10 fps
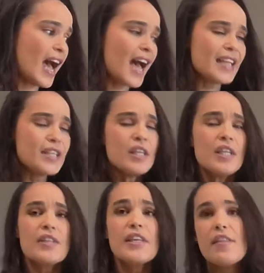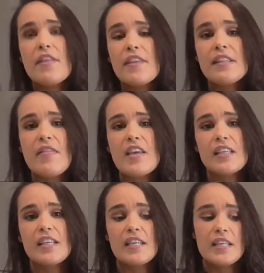And the other thing that they're
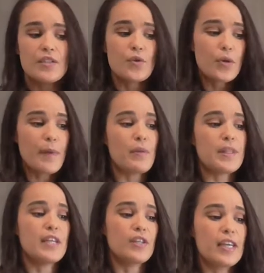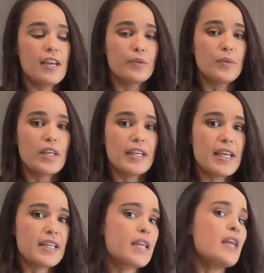going to talk about when they look at level 1
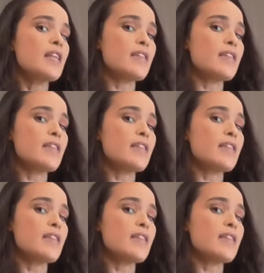is